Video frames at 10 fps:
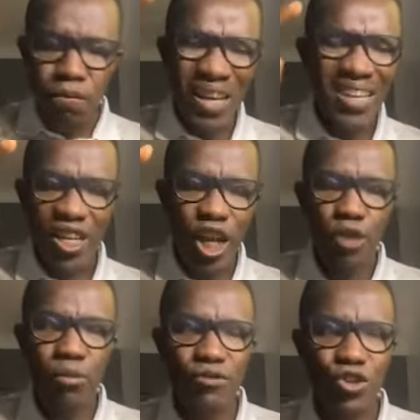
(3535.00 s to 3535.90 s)
In the
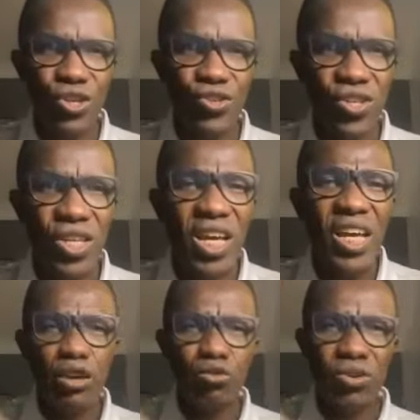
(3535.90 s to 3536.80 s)
name of Jesus,
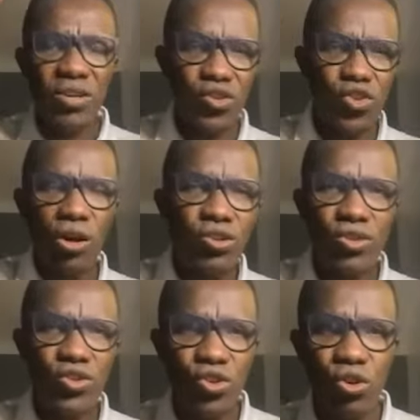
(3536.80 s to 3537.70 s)
He will restore your
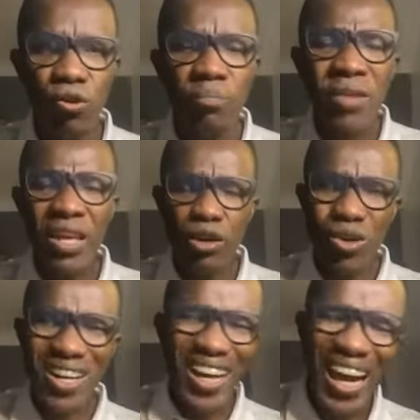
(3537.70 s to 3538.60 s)
soul. He
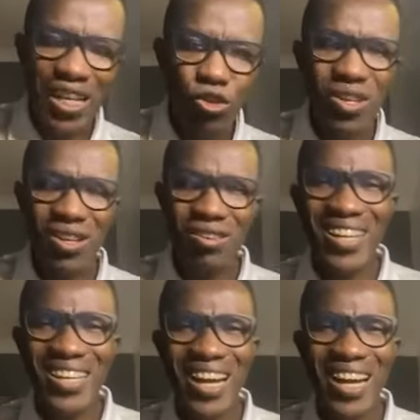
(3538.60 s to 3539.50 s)
will guide you in the
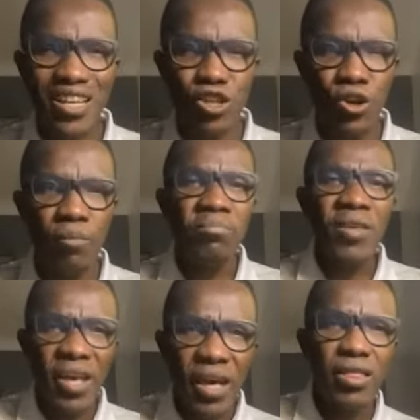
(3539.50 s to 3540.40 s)
right direction
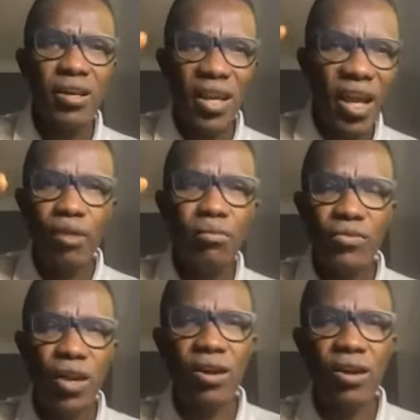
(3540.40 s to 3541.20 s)
in the name of the